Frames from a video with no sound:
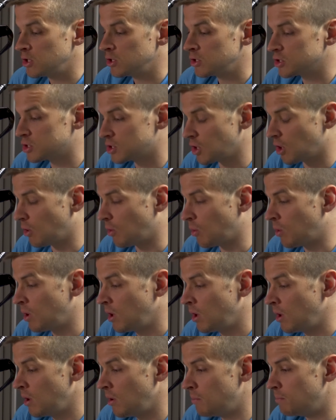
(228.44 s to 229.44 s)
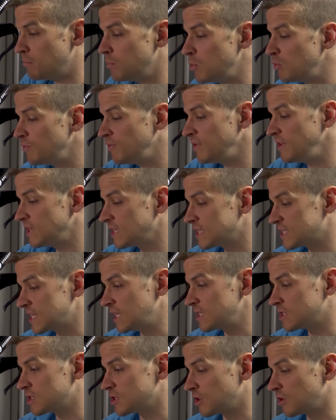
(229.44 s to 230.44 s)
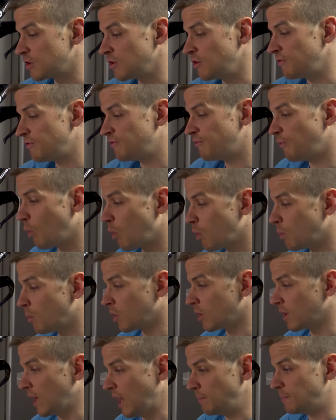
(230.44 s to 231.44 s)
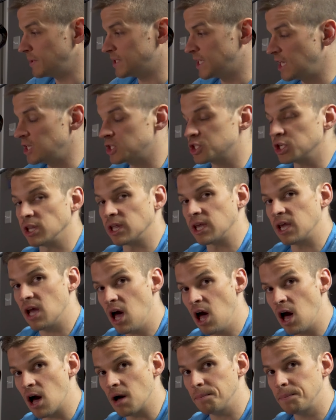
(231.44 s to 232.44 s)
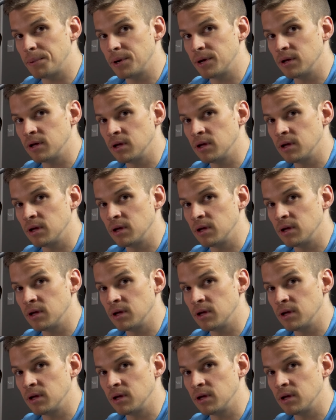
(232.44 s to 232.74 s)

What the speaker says: So moving the sensor forward and potentially up,